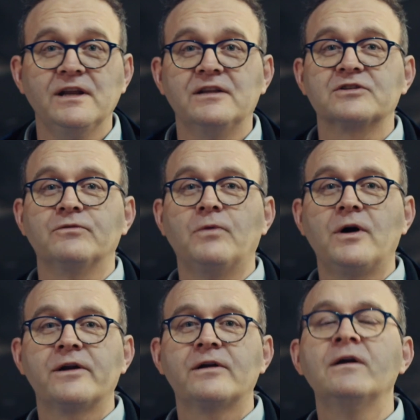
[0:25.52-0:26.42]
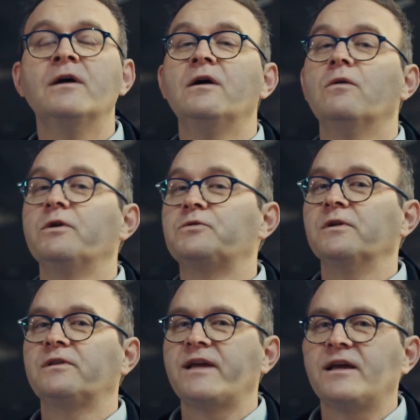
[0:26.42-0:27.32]
liters of water, which
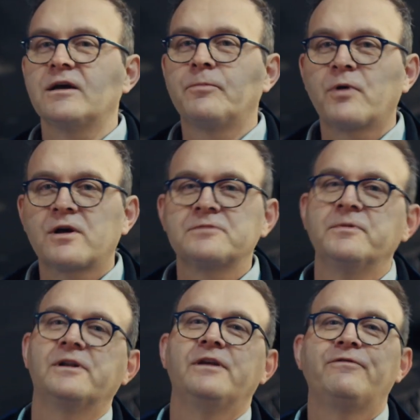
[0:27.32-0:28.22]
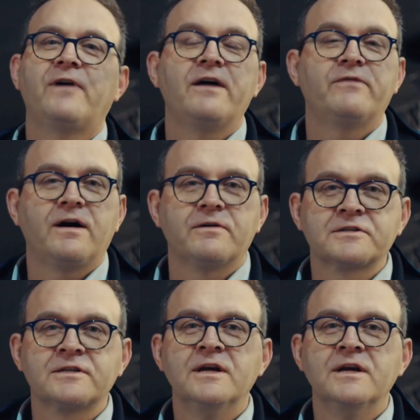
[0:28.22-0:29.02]
will take approximately 5 hours,